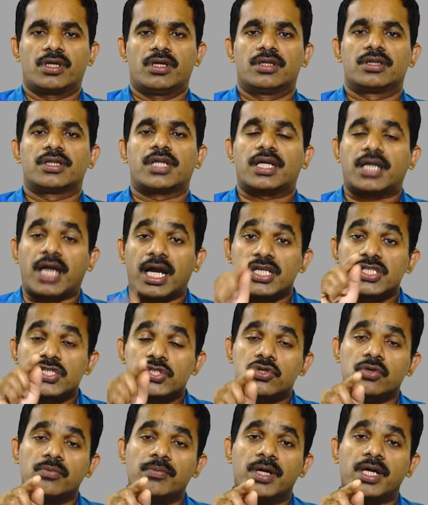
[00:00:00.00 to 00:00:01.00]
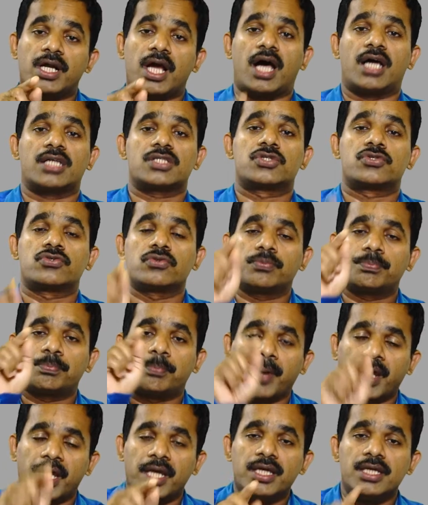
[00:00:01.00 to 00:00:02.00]
the consumer has to
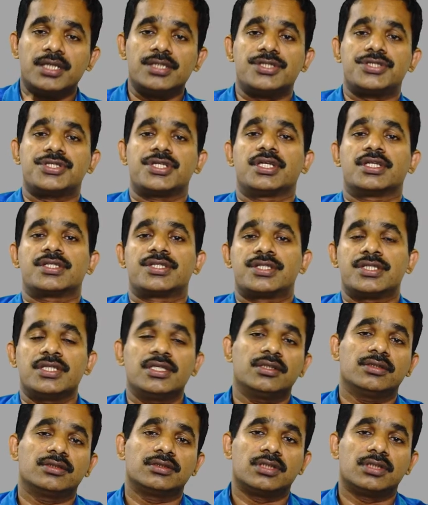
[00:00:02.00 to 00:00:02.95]
pay G S T,